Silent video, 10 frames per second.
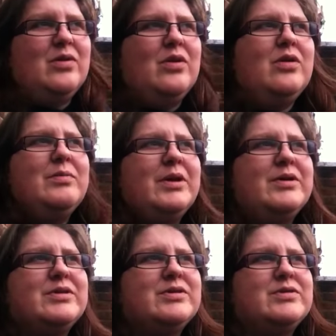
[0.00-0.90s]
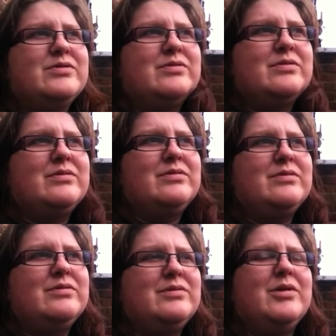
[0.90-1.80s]
almost
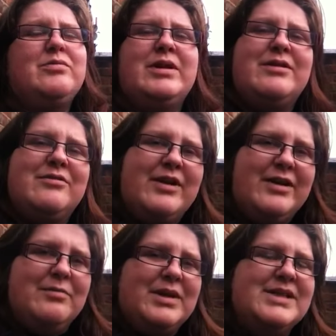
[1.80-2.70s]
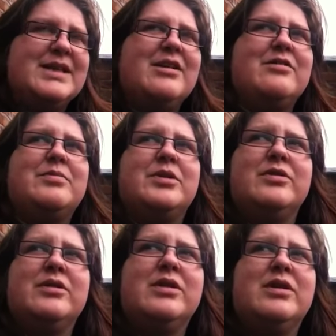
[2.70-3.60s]
not reinvent myself, but
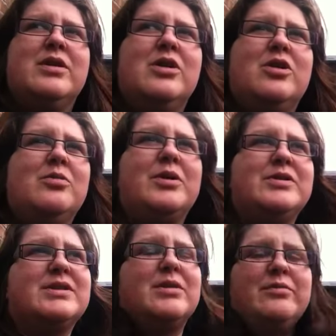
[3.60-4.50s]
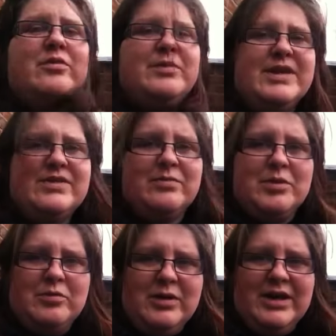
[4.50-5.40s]
almost come from this from
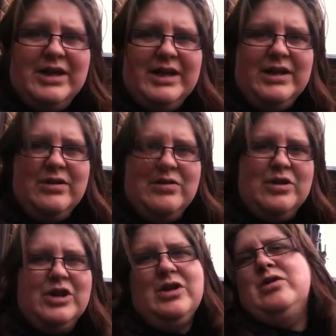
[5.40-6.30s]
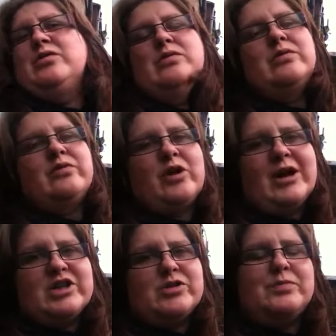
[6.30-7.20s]
a really new,
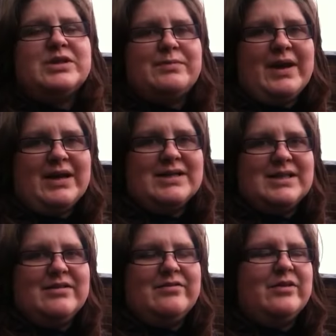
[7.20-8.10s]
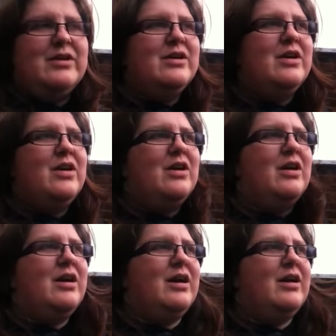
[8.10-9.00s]
fresh perspective,
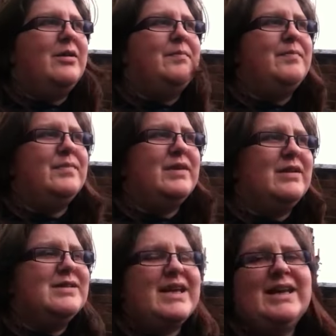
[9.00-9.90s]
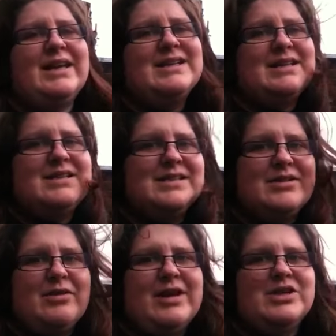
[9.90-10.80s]
um, taking into
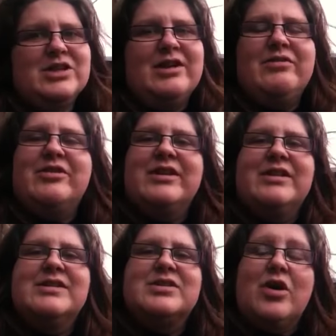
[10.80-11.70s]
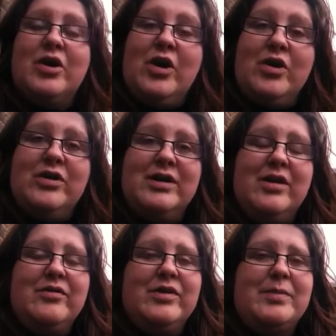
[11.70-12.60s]
consideration everything that's gone on
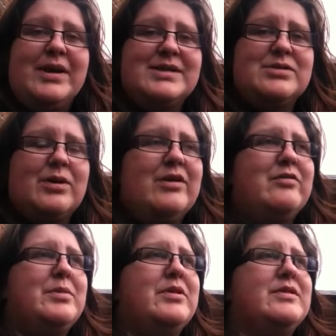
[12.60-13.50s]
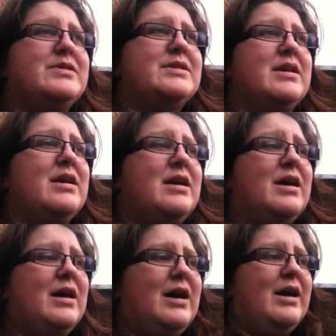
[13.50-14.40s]
over the past 12 months
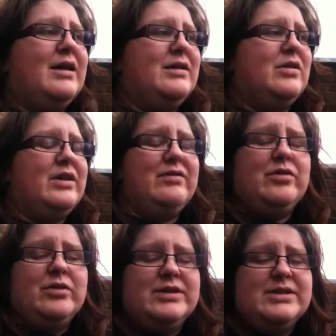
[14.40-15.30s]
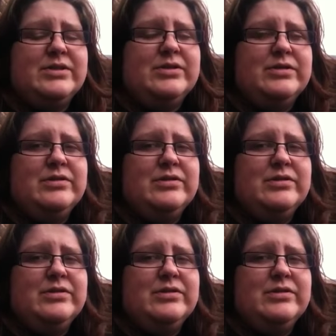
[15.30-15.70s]
and looking forward to